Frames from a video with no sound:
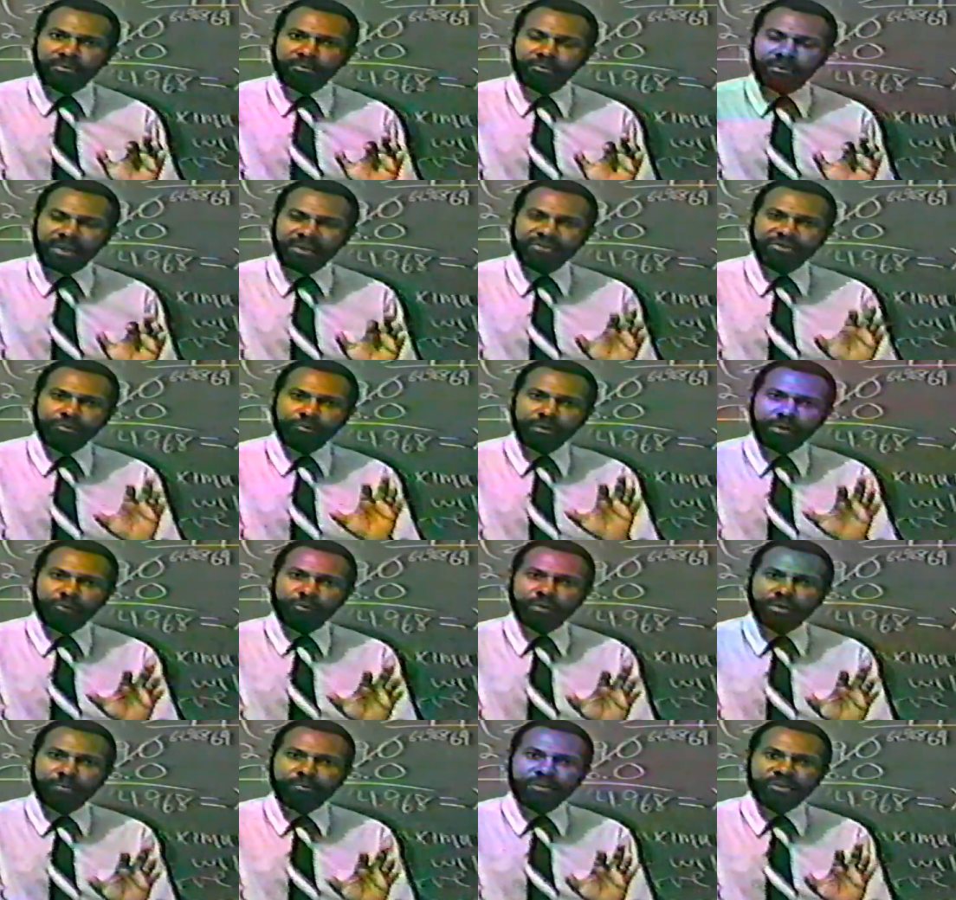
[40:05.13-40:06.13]
That's the way
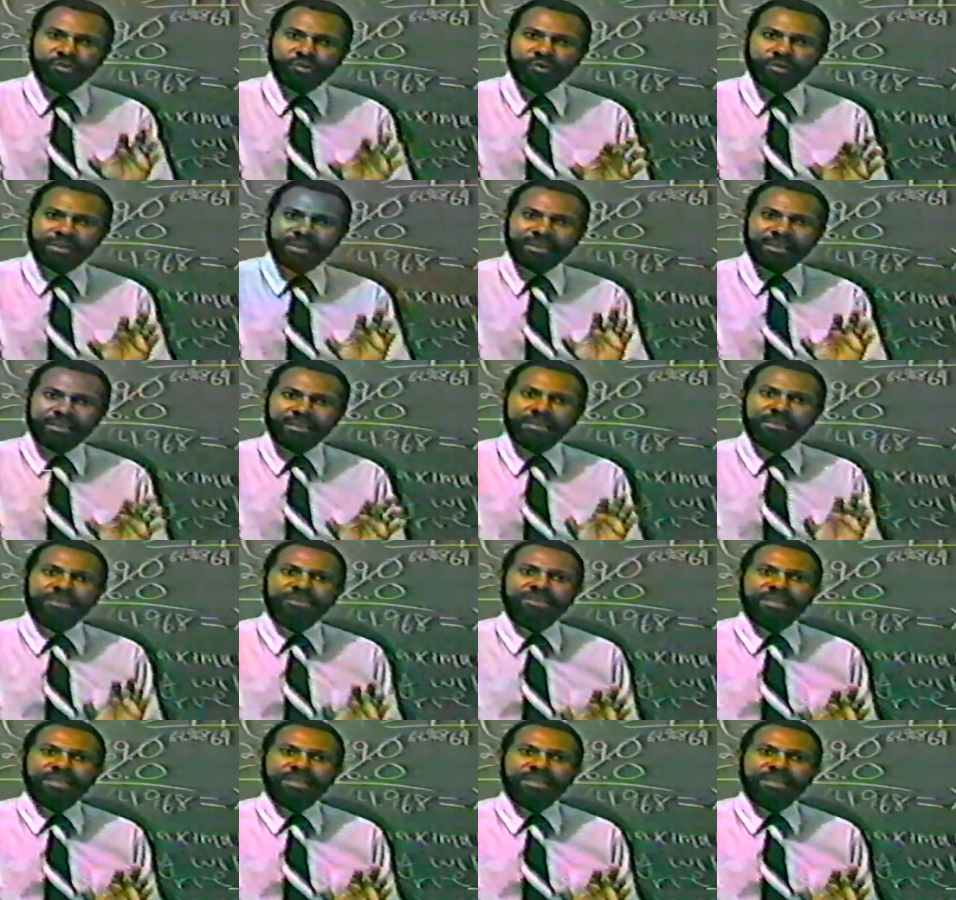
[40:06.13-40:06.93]
we'll be doing it in this